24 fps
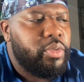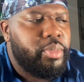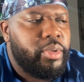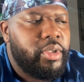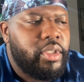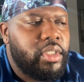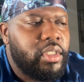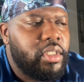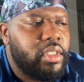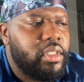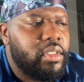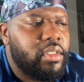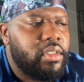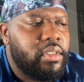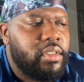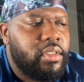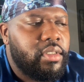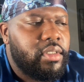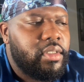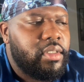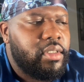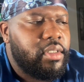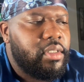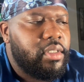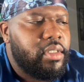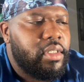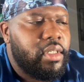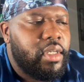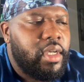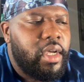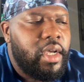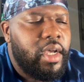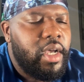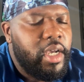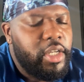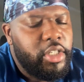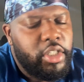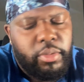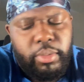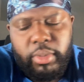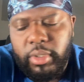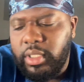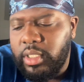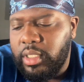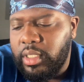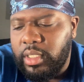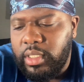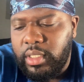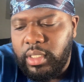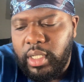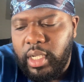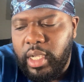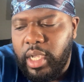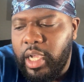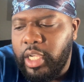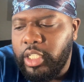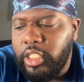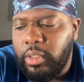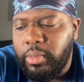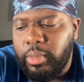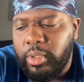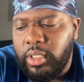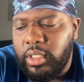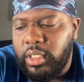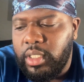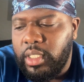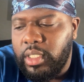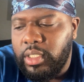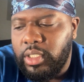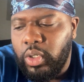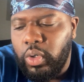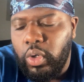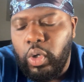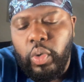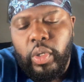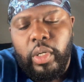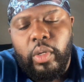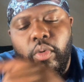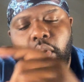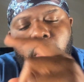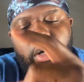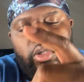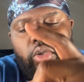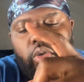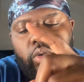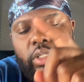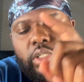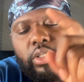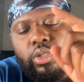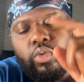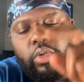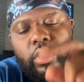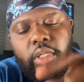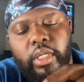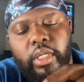100%. 100%. 100%. So quick walkthrough. Let's do it